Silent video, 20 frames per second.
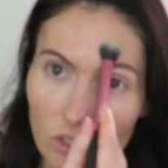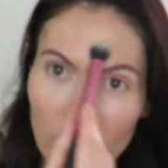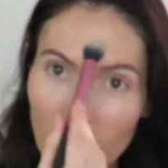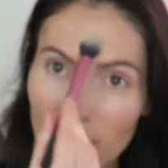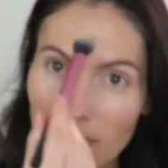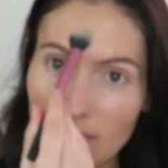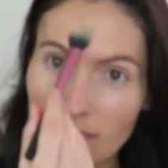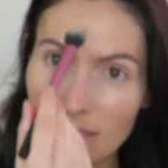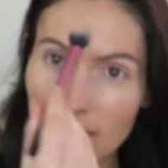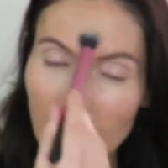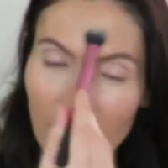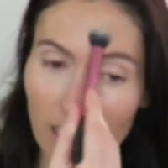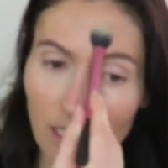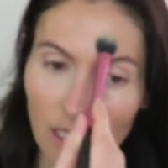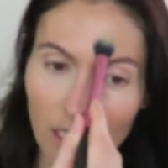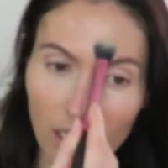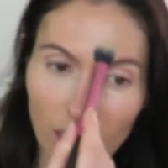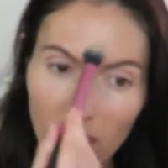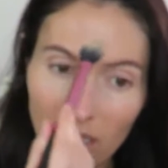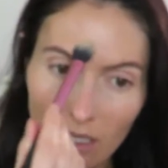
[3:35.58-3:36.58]
just
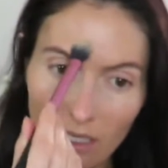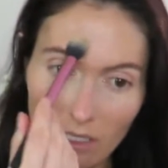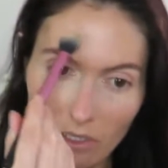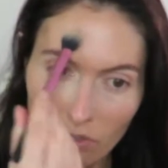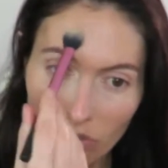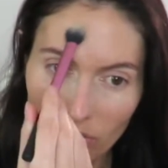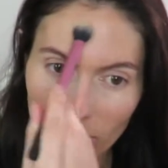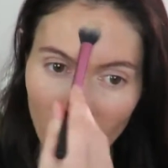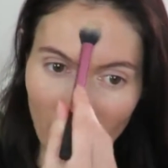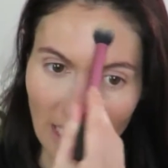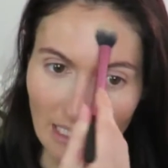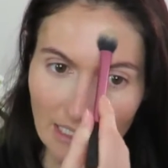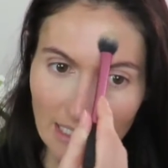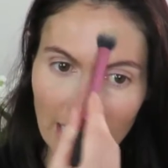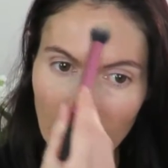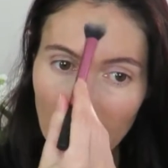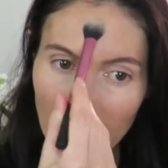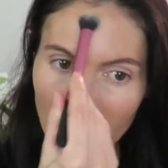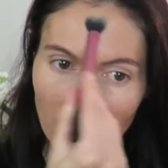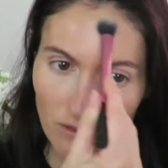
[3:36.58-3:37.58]
getting into my
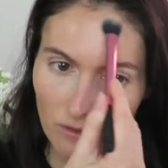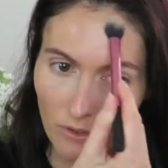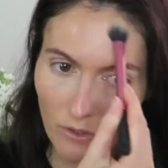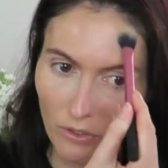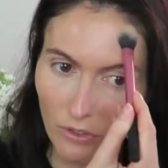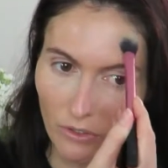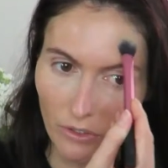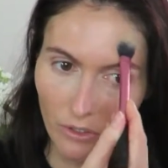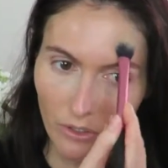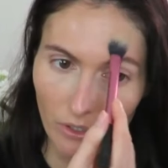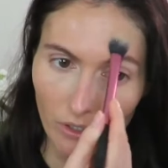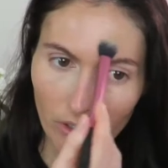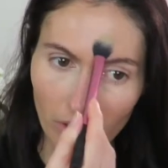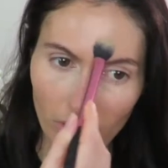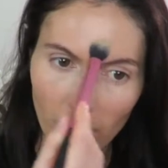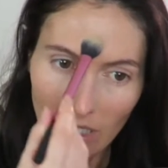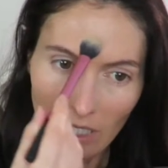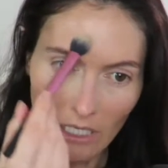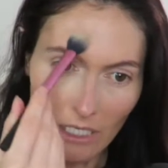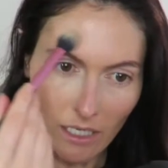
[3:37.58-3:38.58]
T-zone.
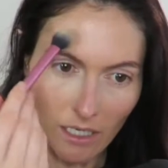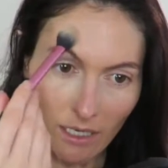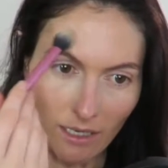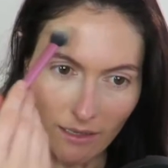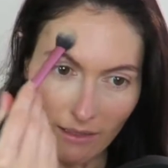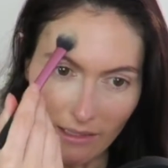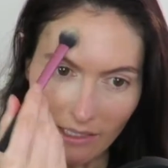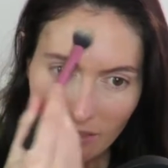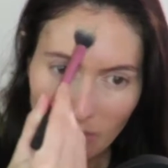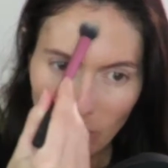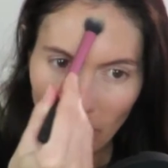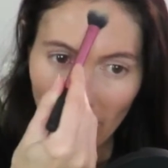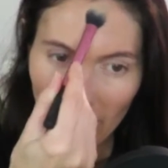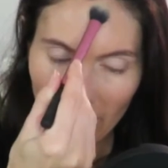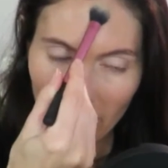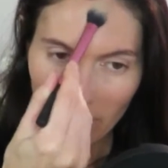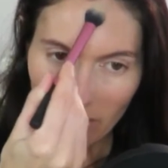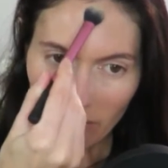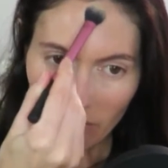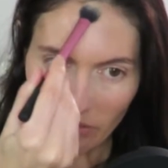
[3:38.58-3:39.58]
This
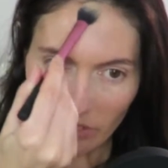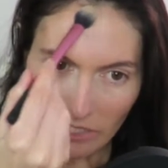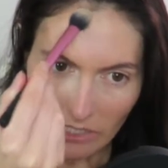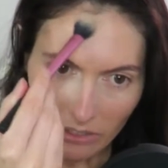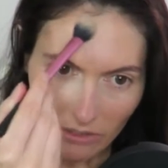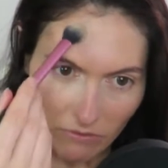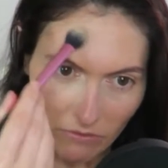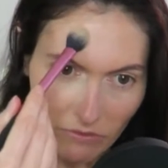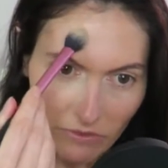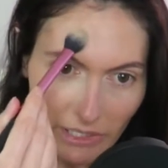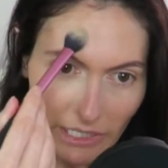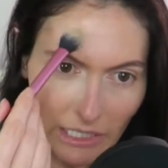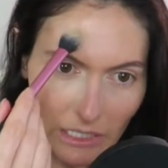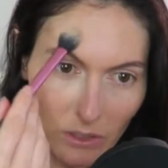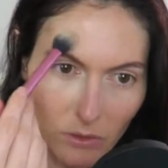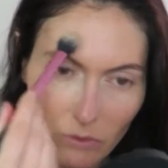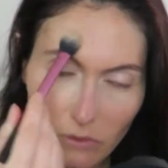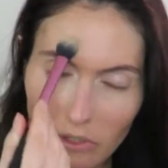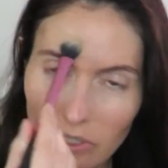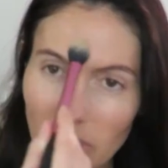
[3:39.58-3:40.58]
powder is
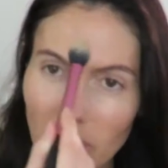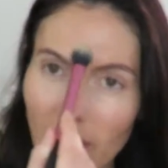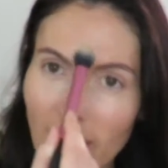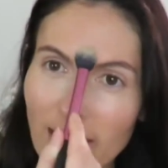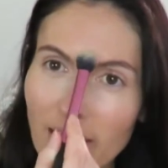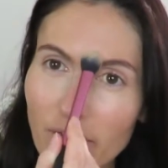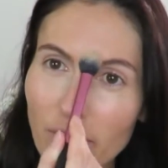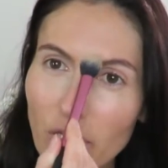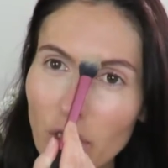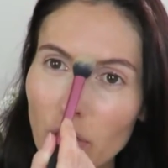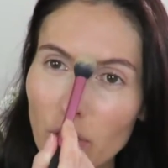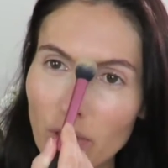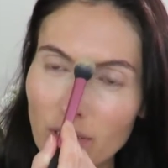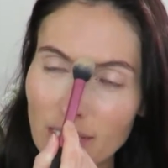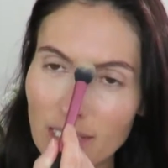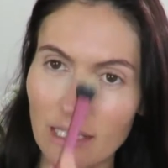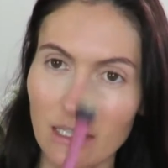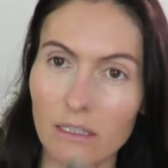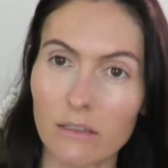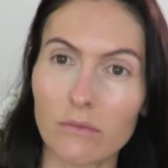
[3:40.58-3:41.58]
really good. I never
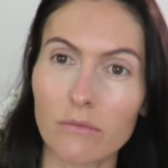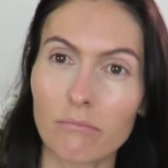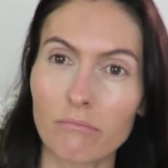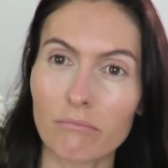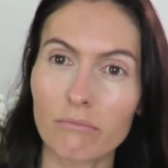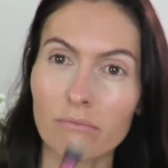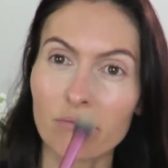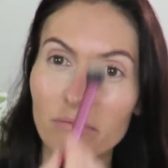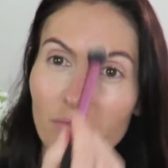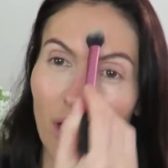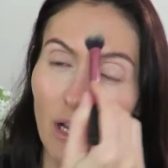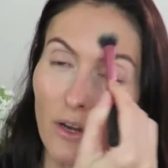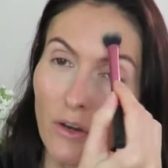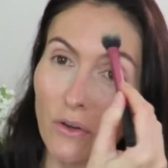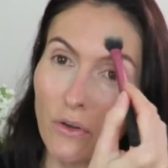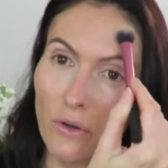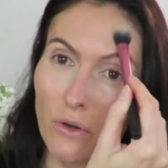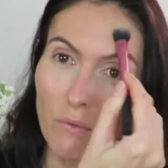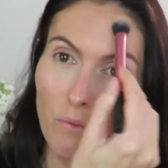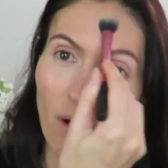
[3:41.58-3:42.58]
use it. I
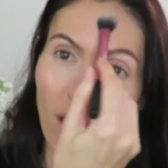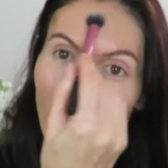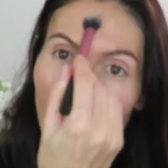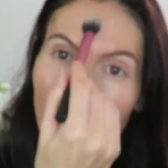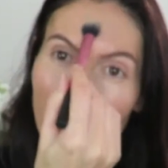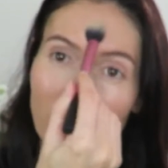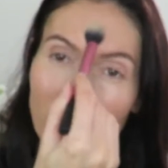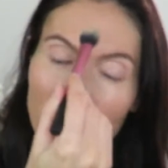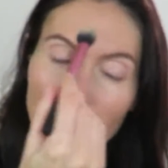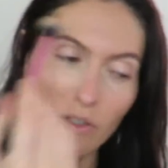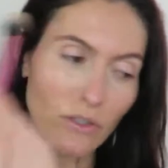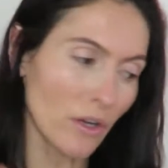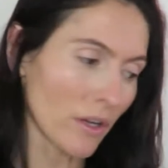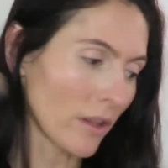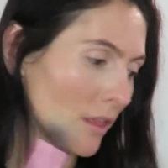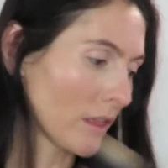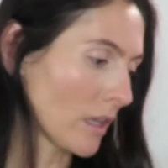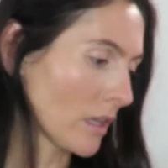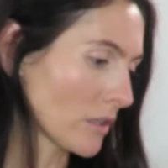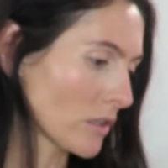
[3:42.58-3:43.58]
don't know why. I just
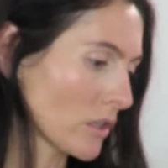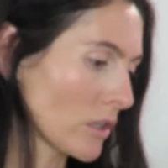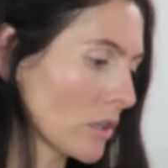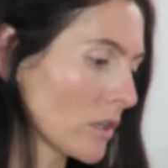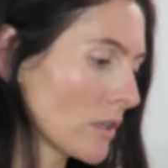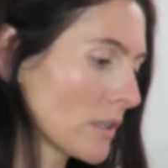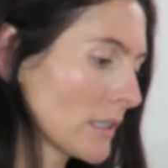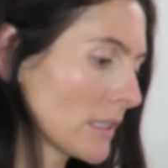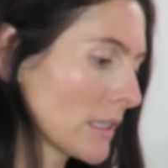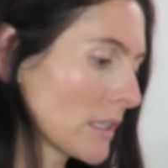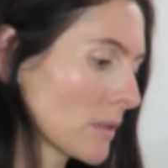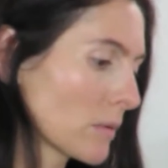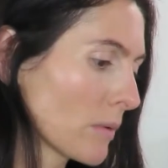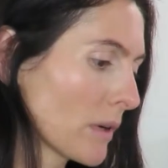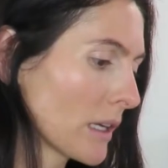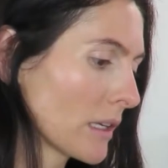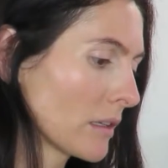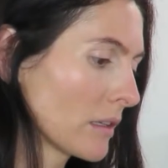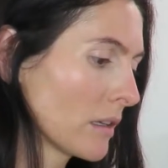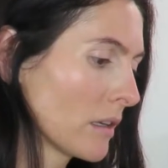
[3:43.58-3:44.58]
don't think to use this
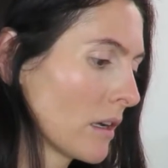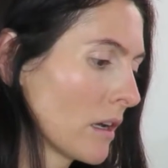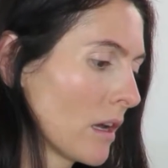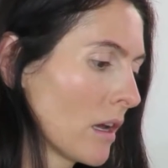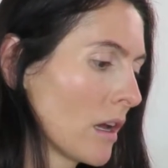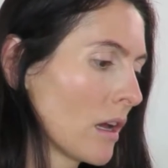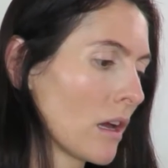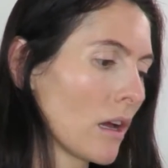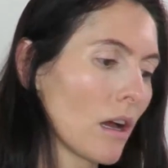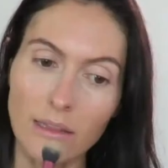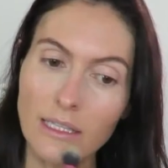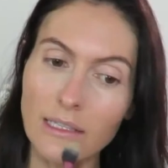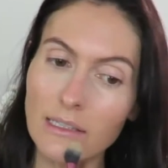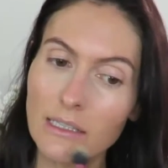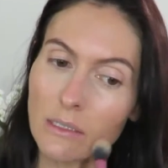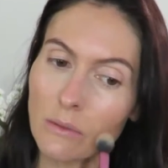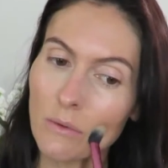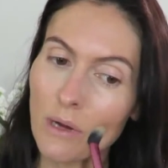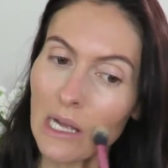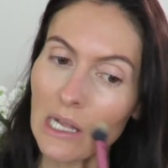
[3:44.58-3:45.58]
one. This
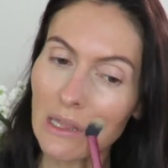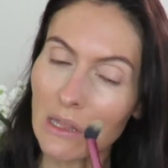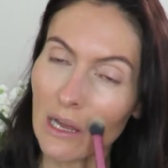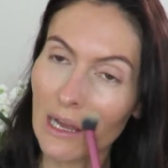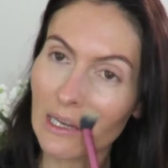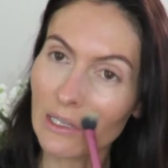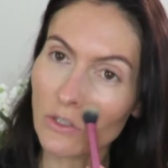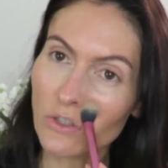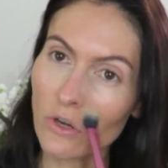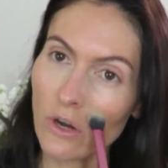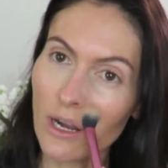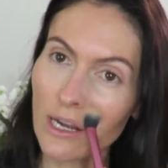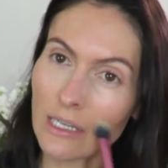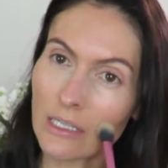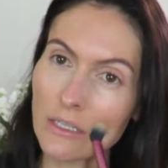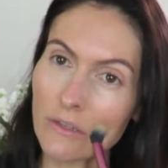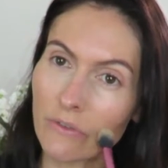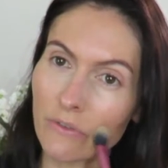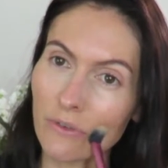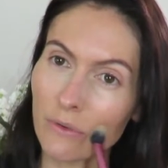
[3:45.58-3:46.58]
is why I like
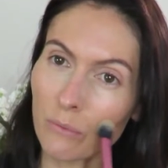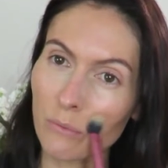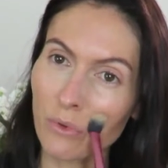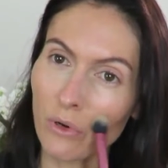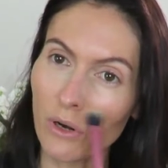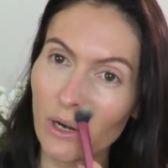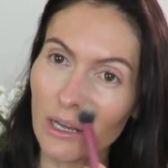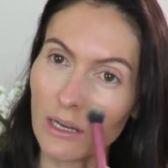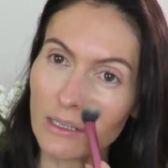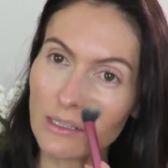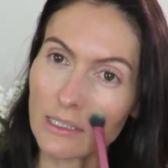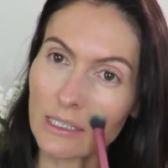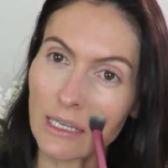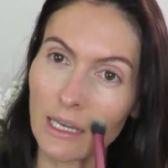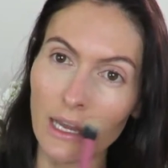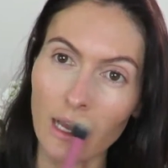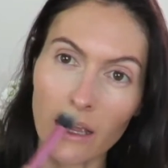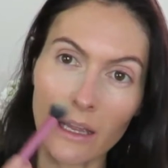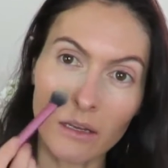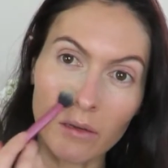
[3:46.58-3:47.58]
trying different products
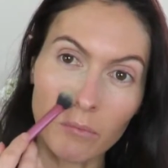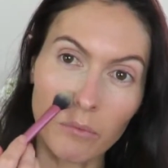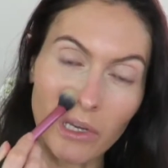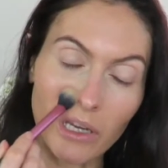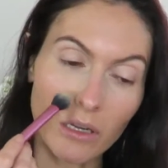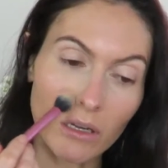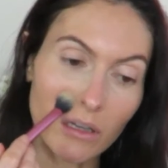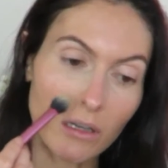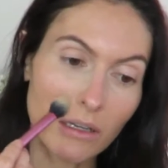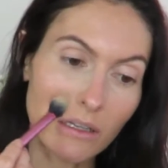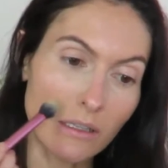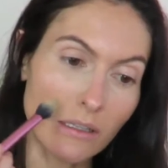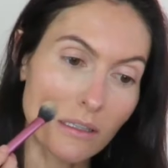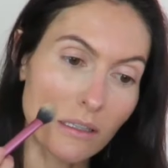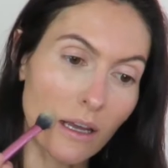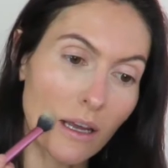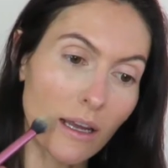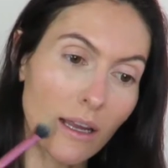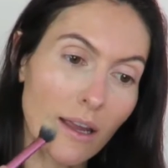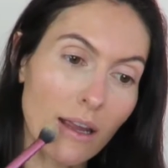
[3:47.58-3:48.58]
again,
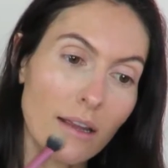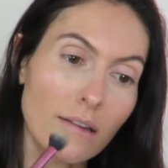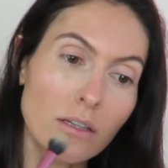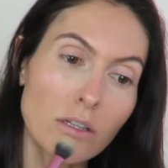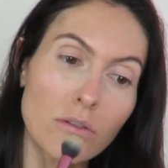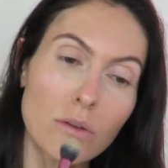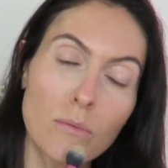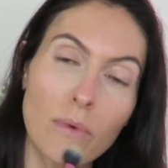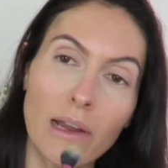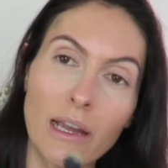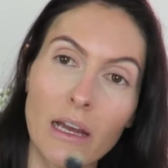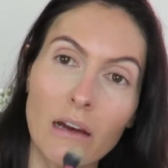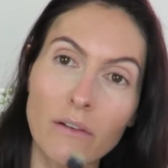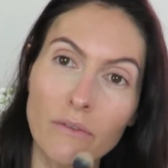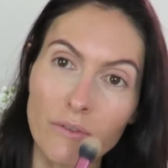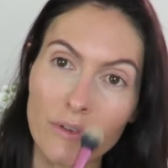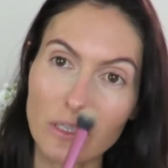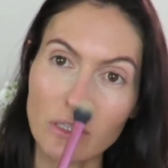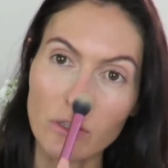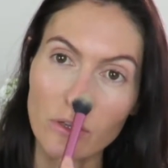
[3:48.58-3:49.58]
because I get into my
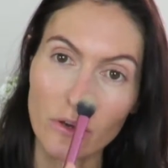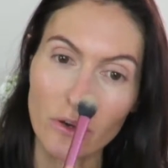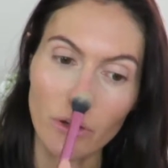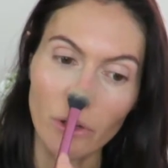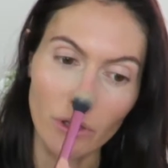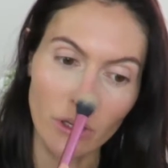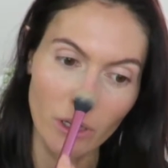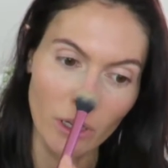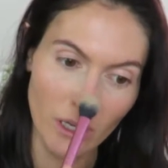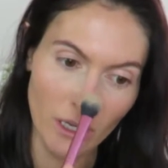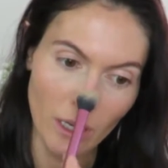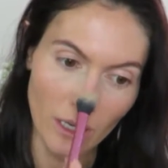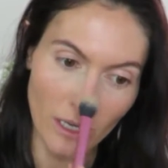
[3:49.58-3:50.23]
comfort zone